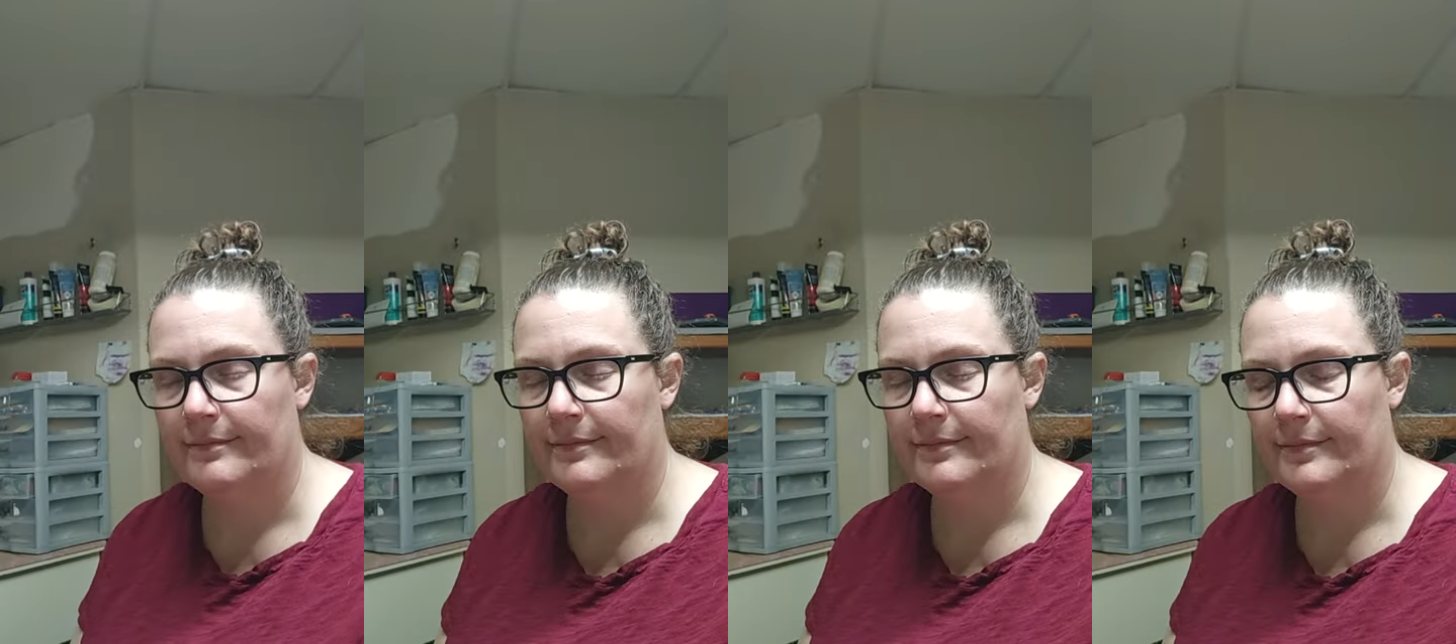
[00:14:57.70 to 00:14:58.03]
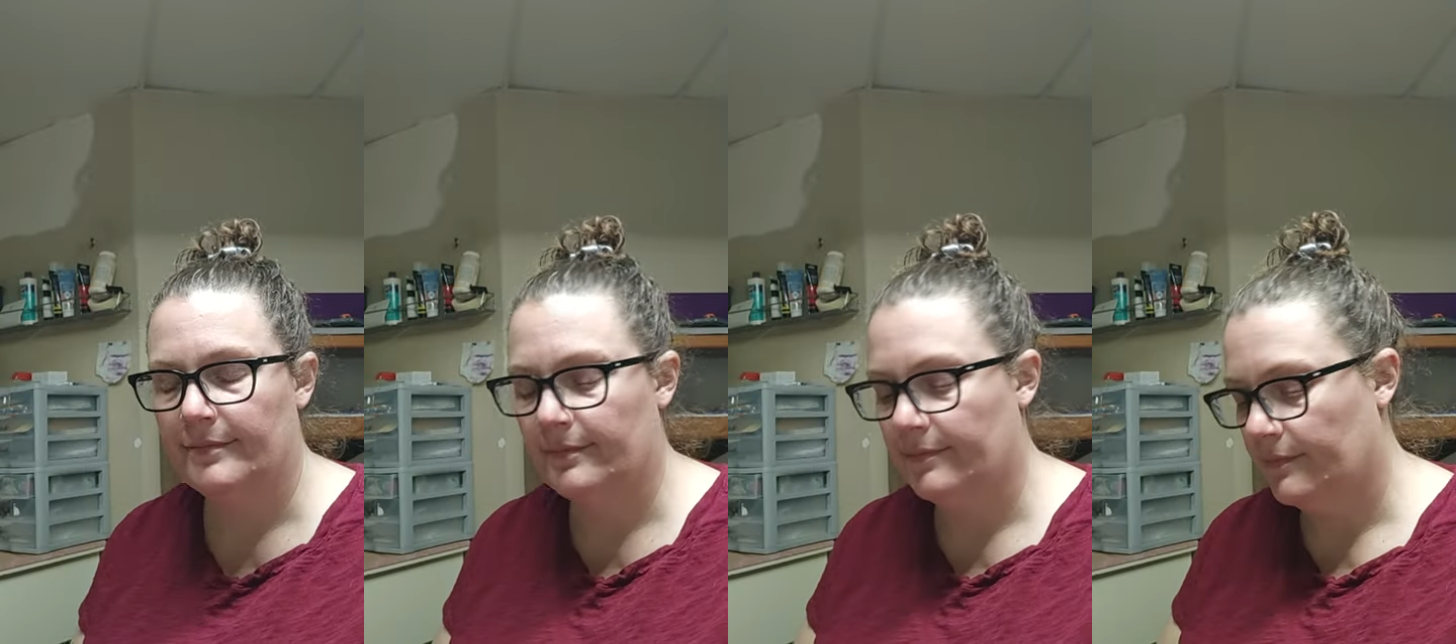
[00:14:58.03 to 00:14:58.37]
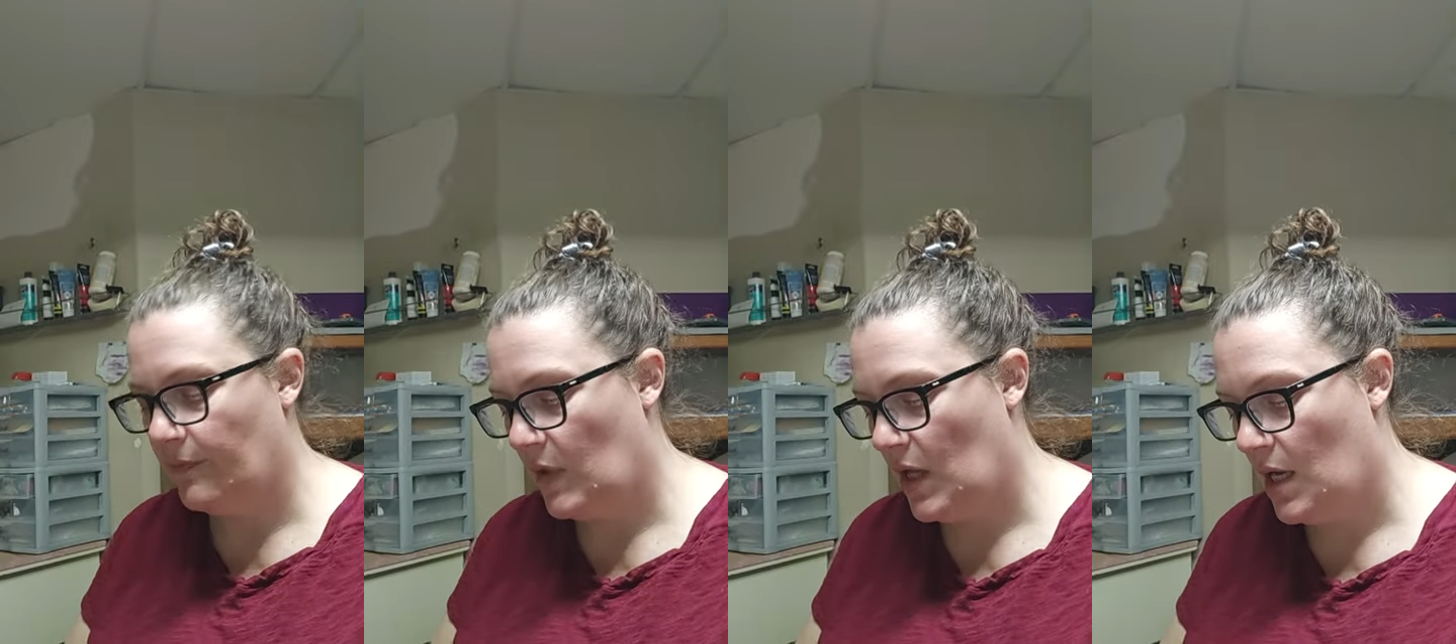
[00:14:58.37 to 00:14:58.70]

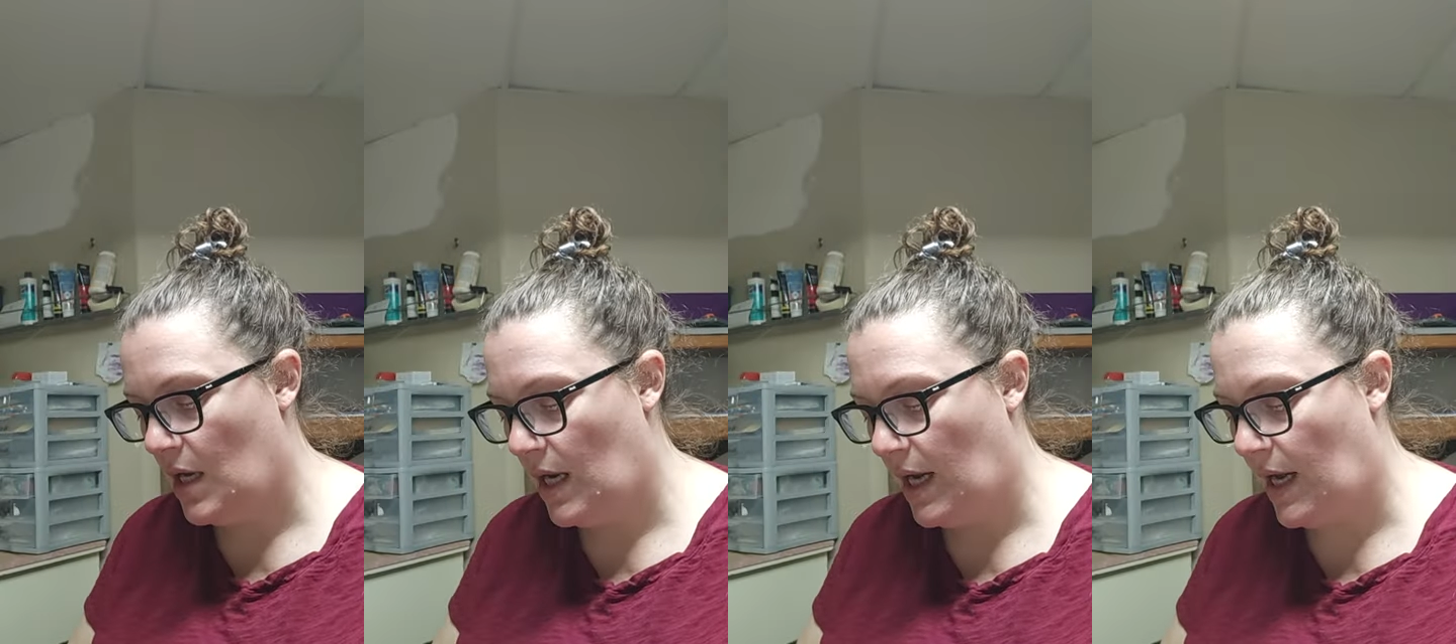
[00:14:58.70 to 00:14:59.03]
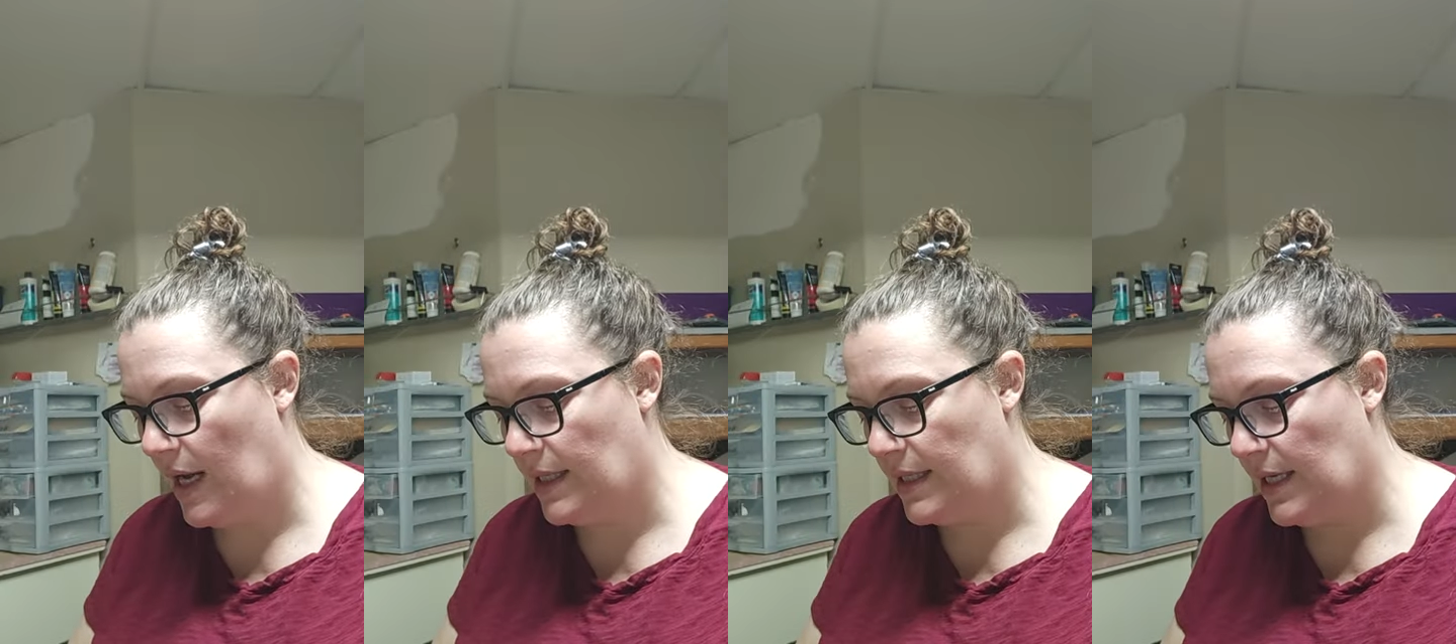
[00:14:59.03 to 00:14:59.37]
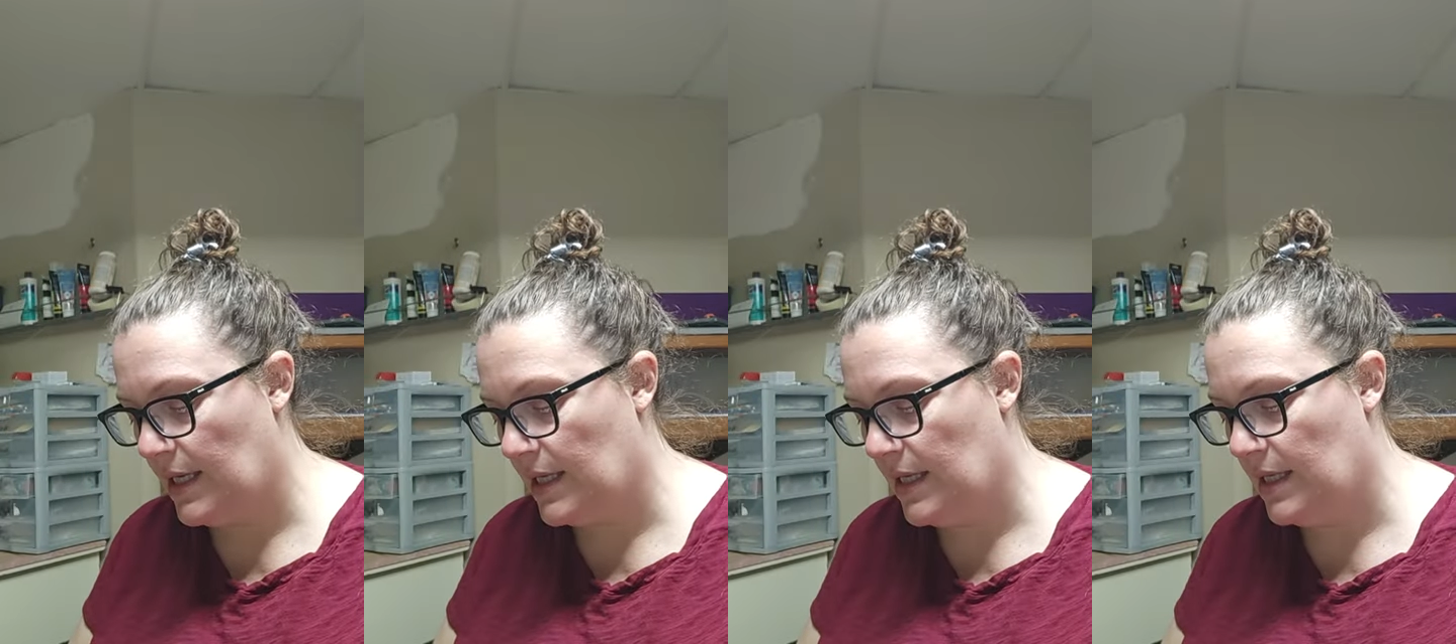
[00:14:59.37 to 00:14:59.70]
Mmm. I
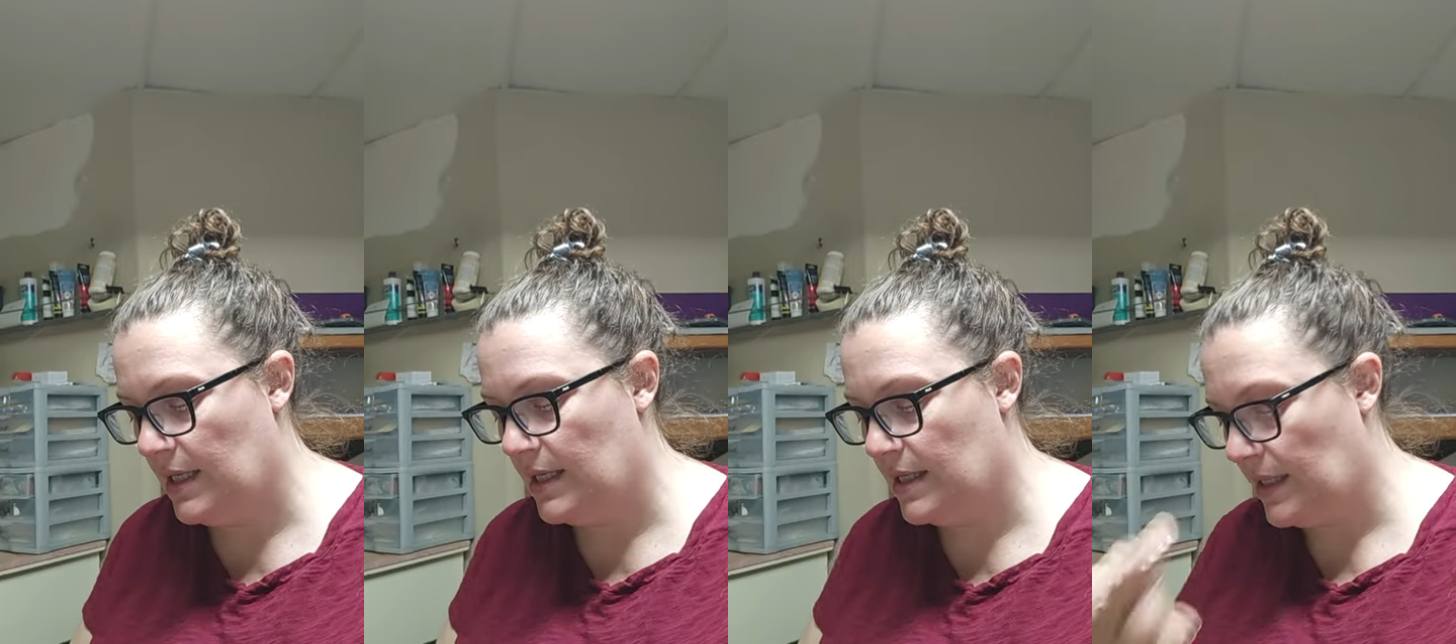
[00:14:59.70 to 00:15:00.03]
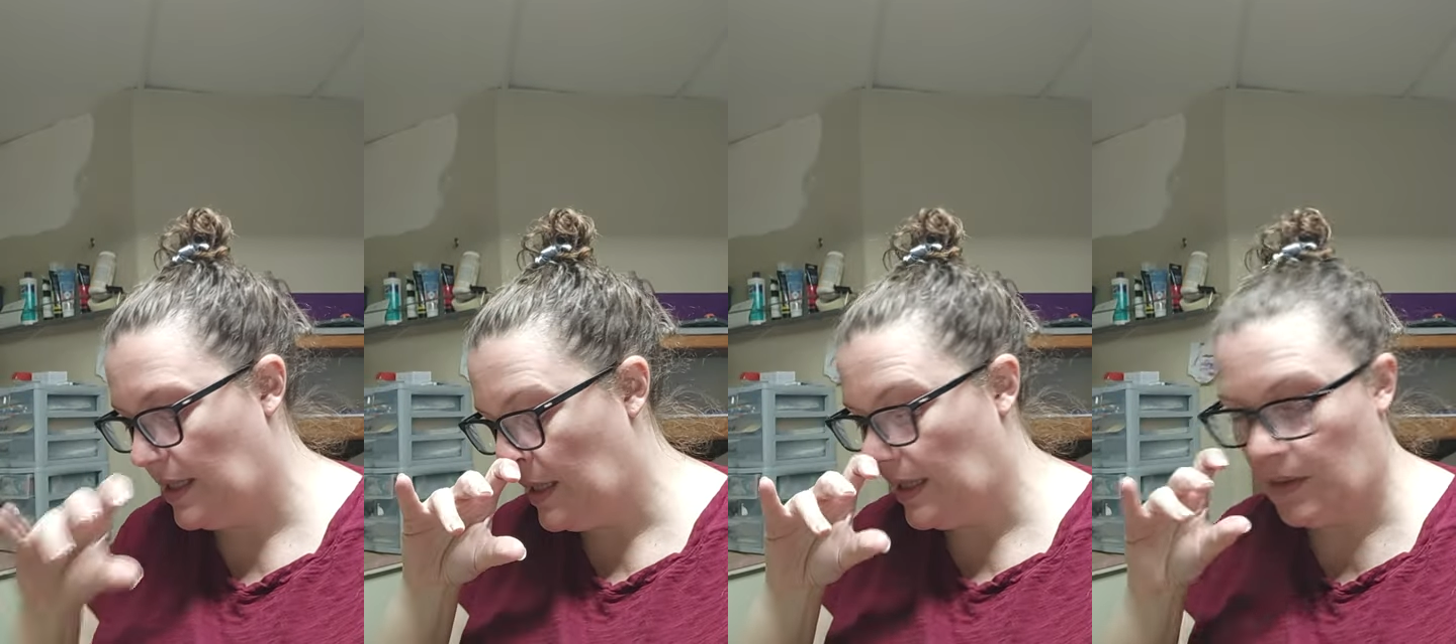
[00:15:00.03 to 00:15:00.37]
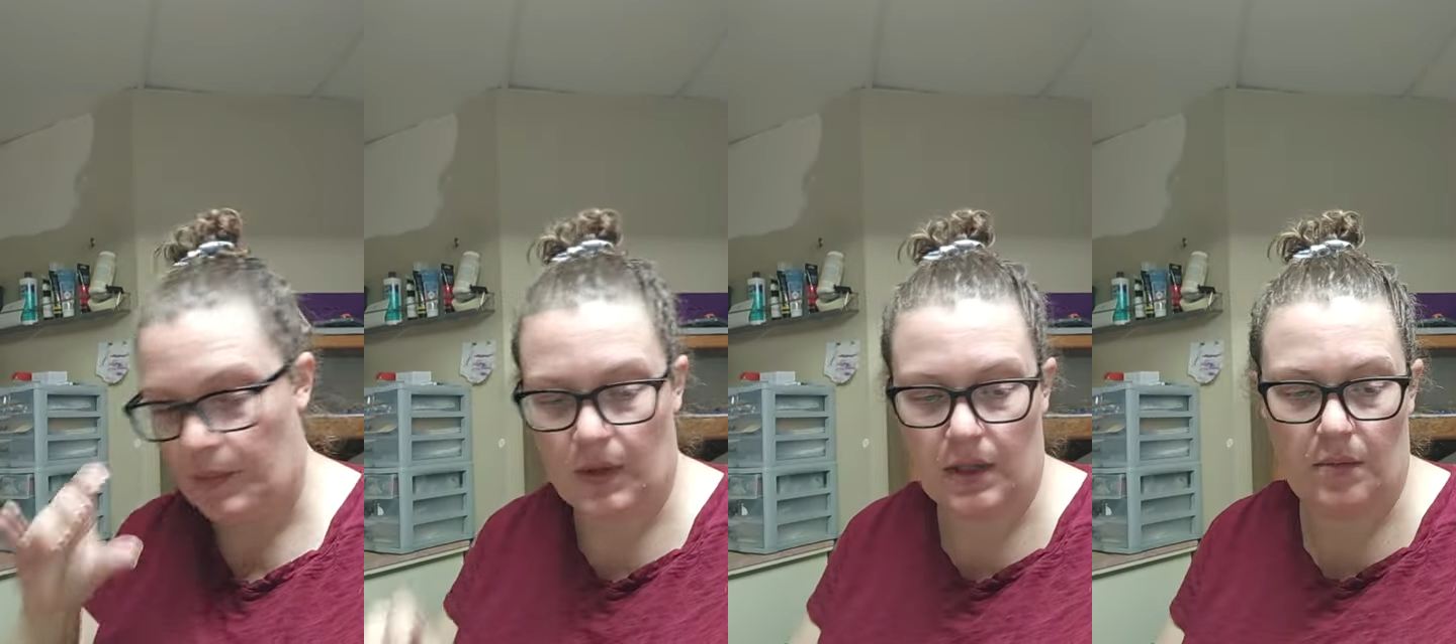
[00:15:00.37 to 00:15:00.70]
take these and I
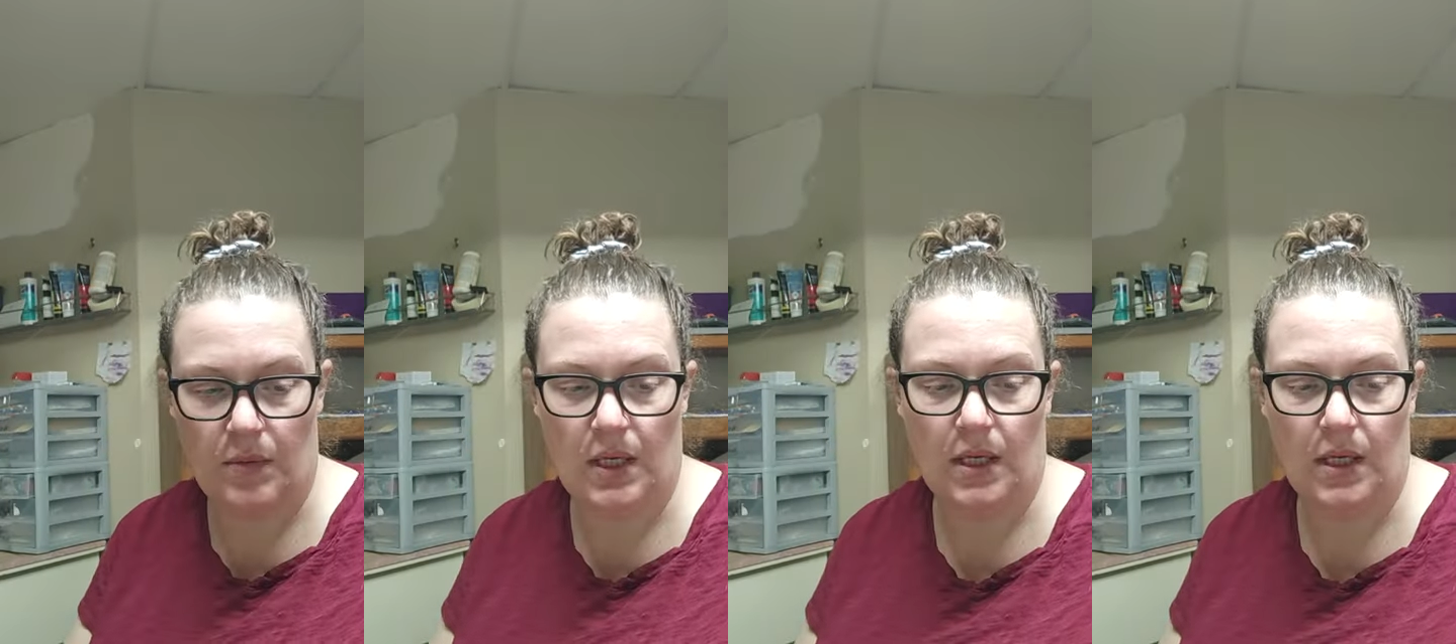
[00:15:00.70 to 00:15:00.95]
put them